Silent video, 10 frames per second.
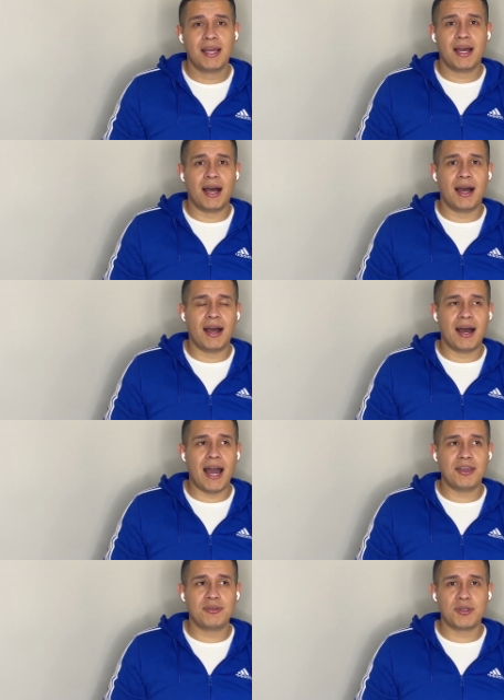Uh, I
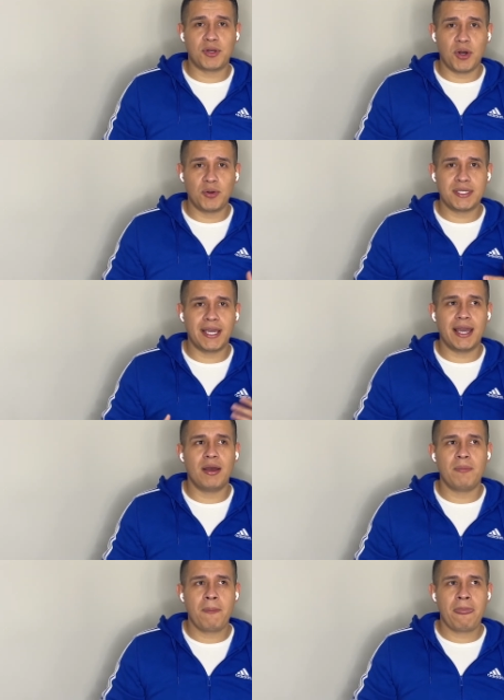used to go to him,